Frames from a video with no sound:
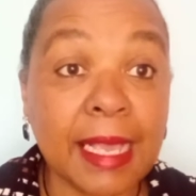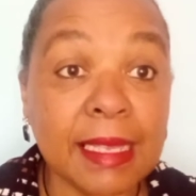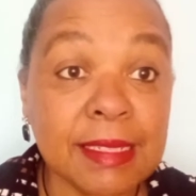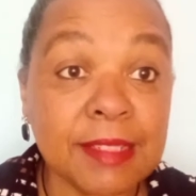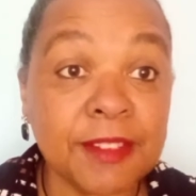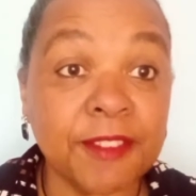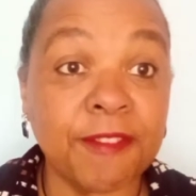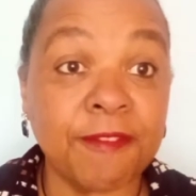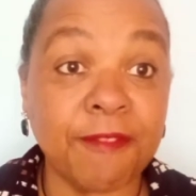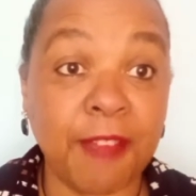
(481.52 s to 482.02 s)

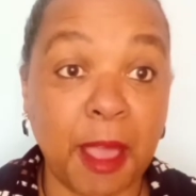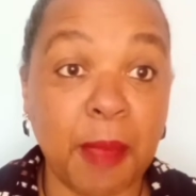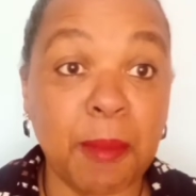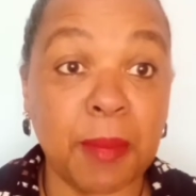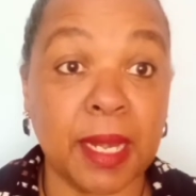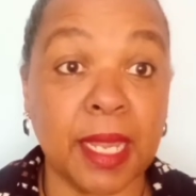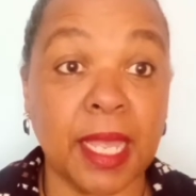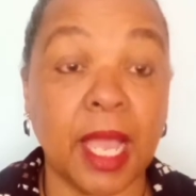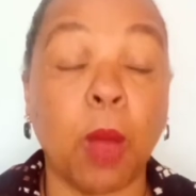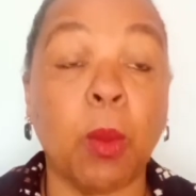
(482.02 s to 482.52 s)
as a
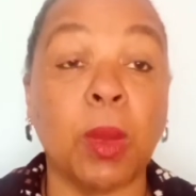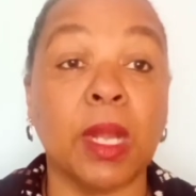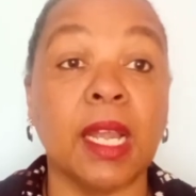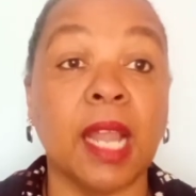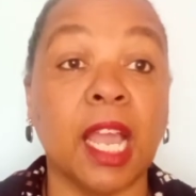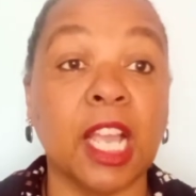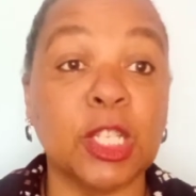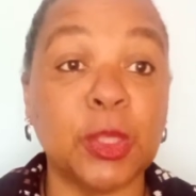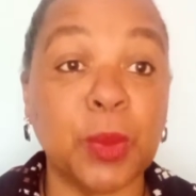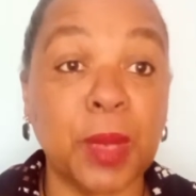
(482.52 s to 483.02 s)
family, I would
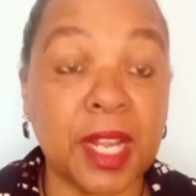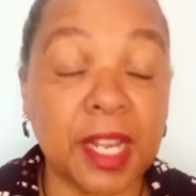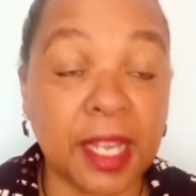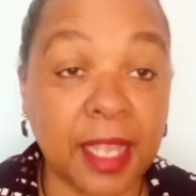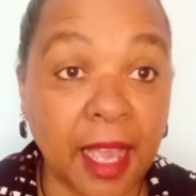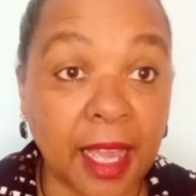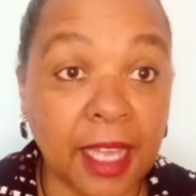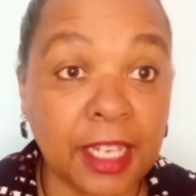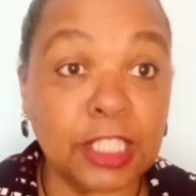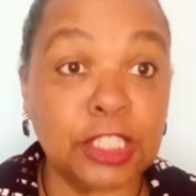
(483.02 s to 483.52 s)
like to
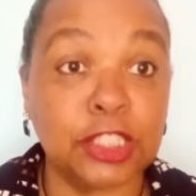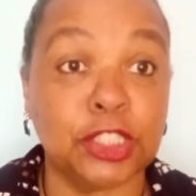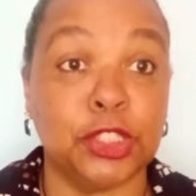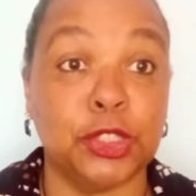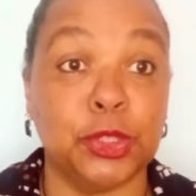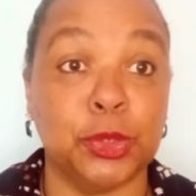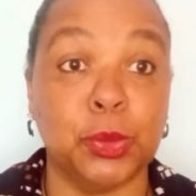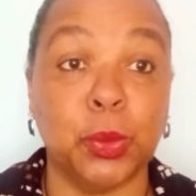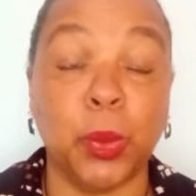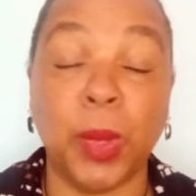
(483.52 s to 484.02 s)
encourage
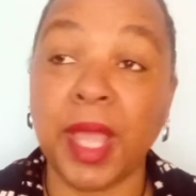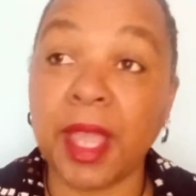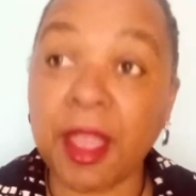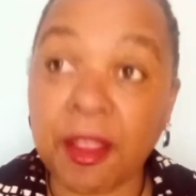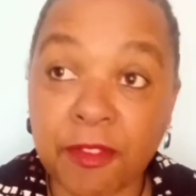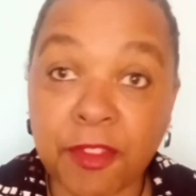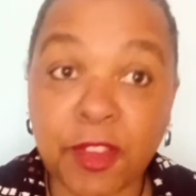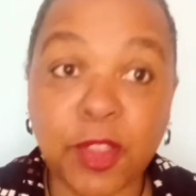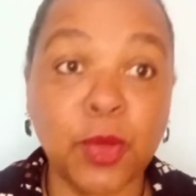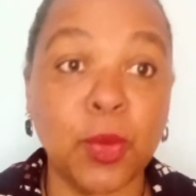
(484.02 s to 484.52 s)
you,
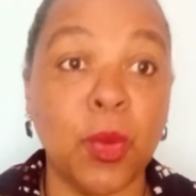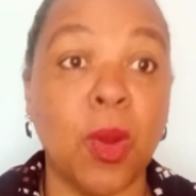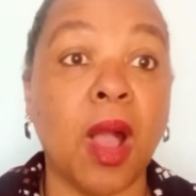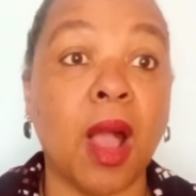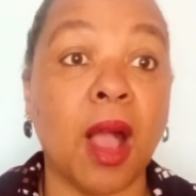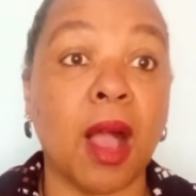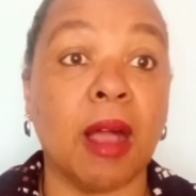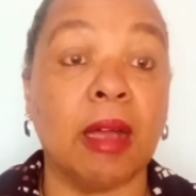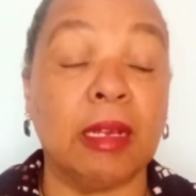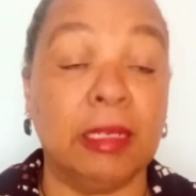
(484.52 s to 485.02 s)
wherever you
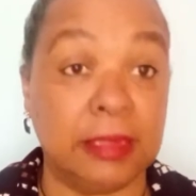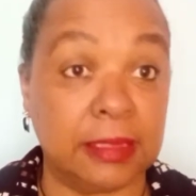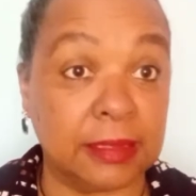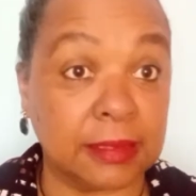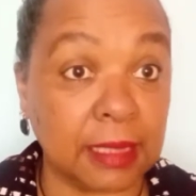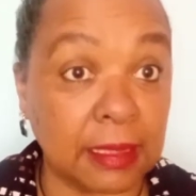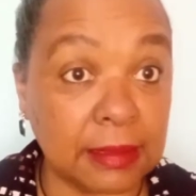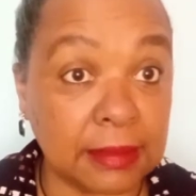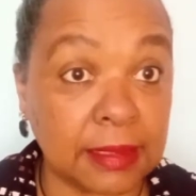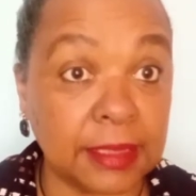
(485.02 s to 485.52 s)
are,
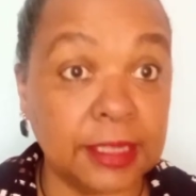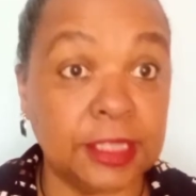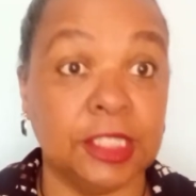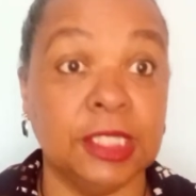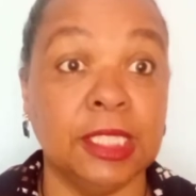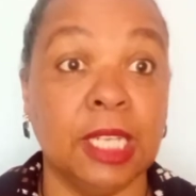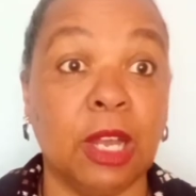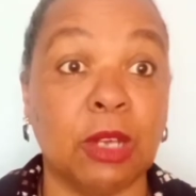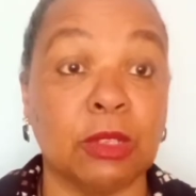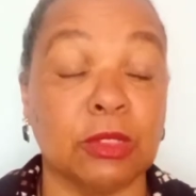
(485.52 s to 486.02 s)
start
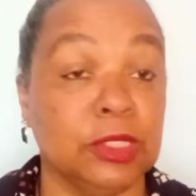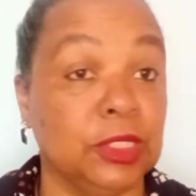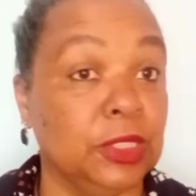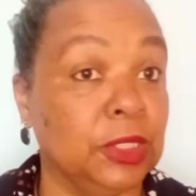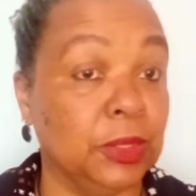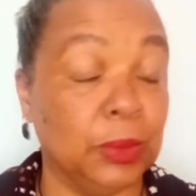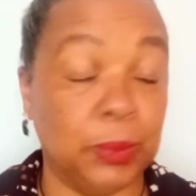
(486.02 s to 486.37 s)
reaching out.